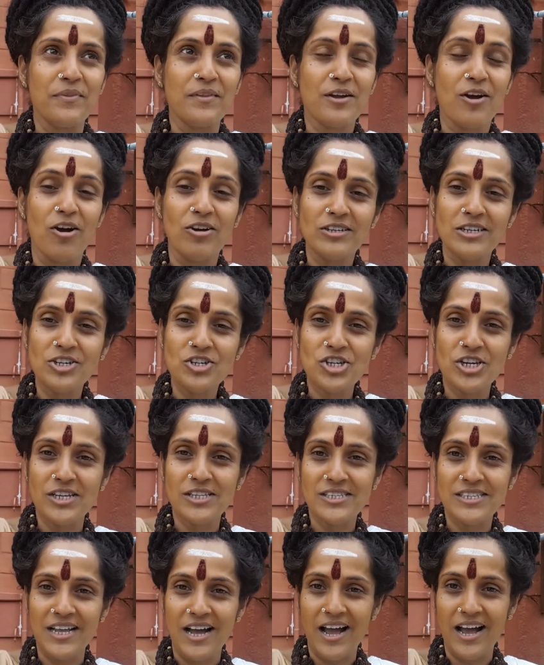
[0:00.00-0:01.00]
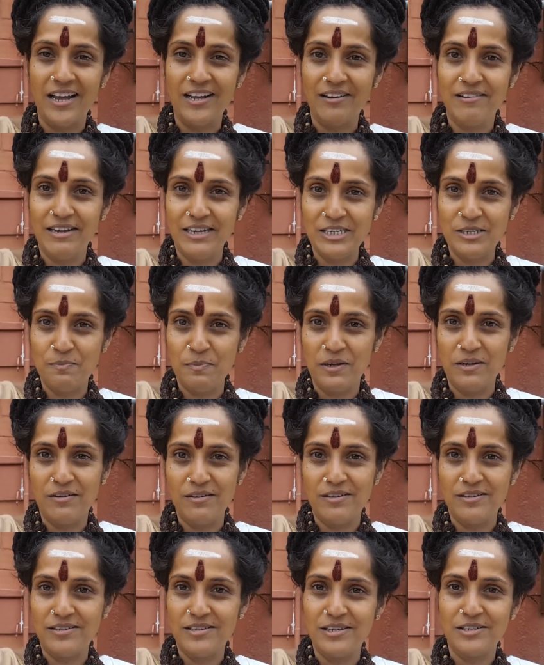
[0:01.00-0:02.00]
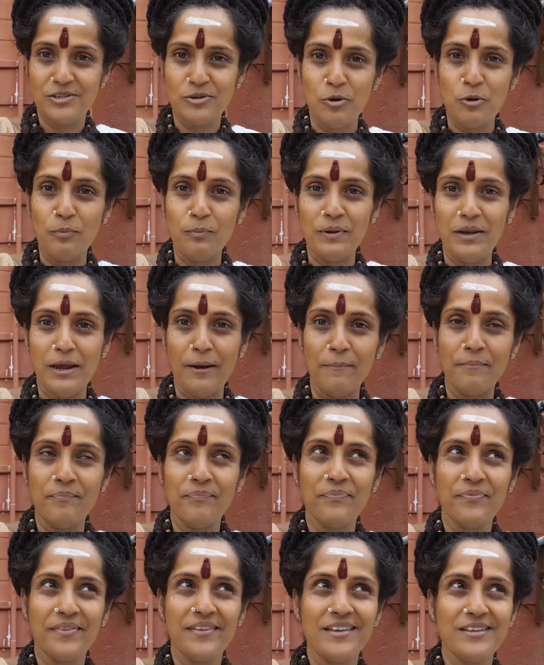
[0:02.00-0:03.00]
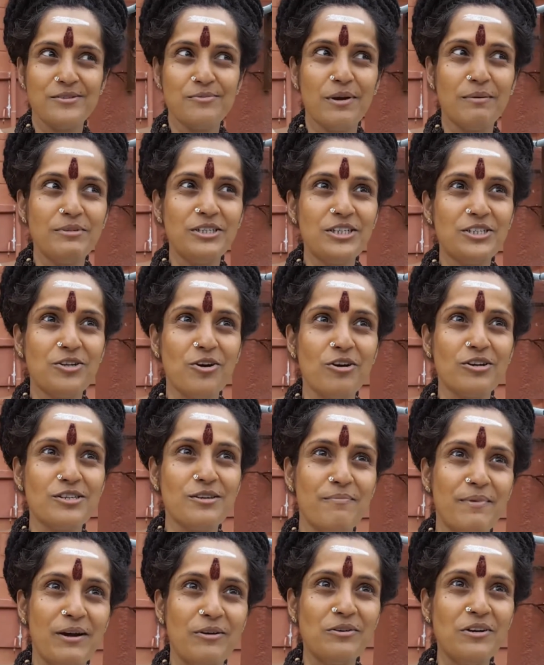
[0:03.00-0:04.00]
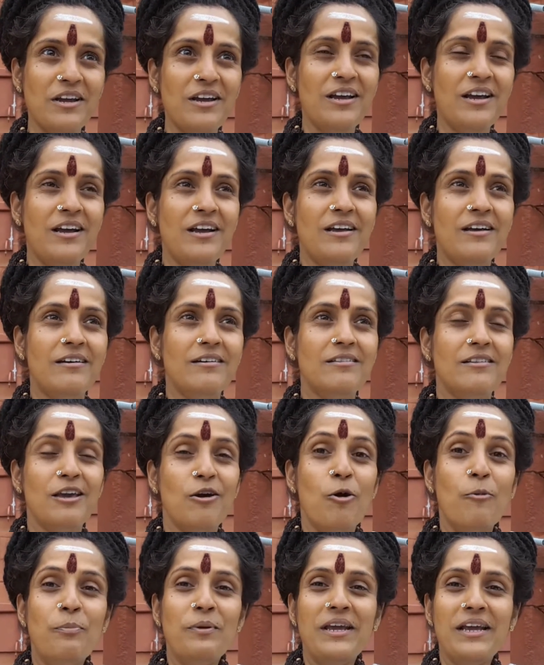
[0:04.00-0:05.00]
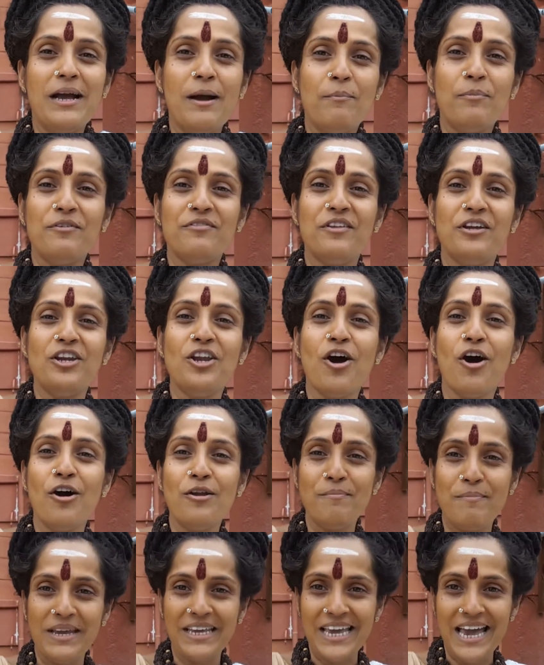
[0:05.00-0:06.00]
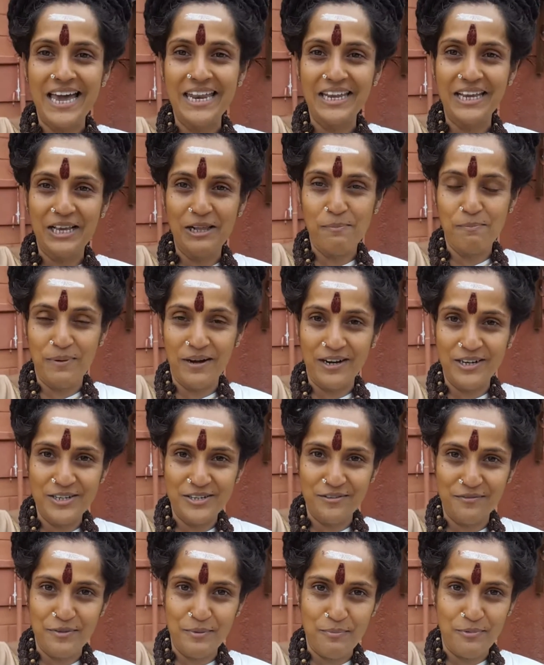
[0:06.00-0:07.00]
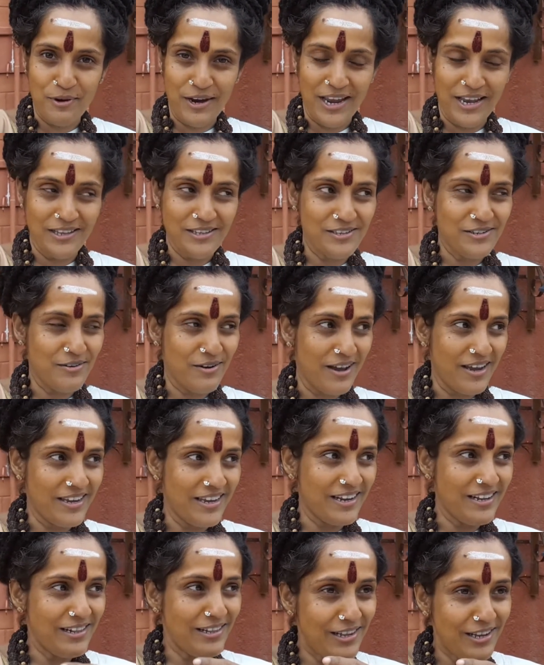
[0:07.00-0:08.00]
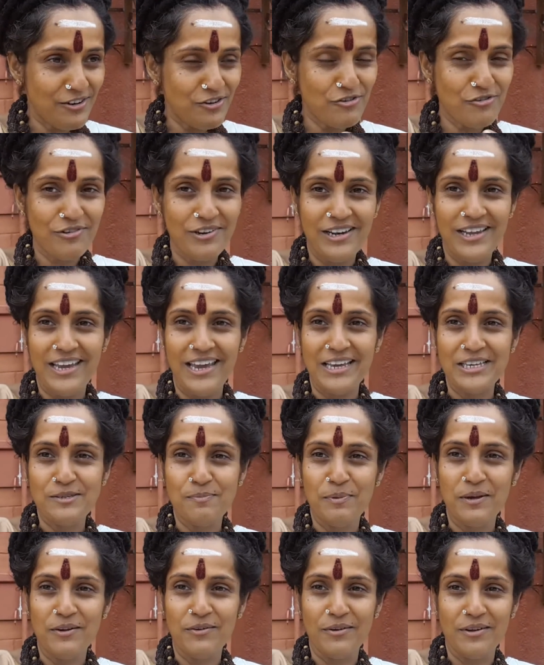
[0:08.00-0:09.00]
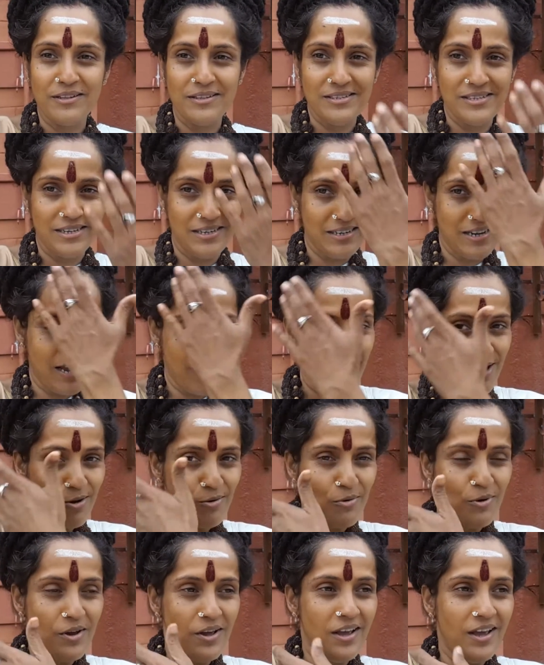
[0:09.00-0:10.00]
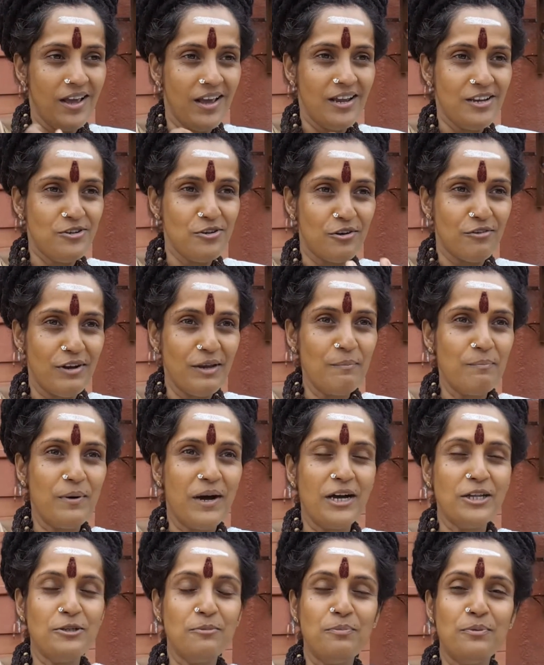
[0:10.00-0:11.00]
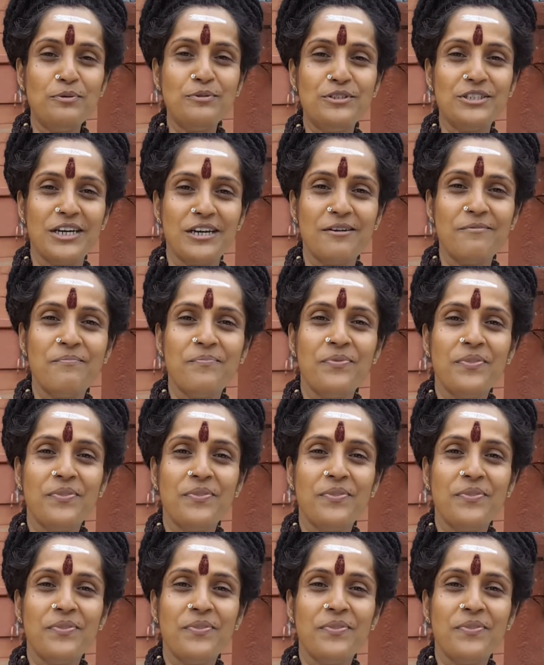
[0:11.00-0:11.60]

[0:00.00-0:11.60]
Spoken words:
cognitions, the higher experiences open up. Swamiji talks about the opening up of the non-mechanical parts of the brain. So I can literally experience it, how during Pada Puja,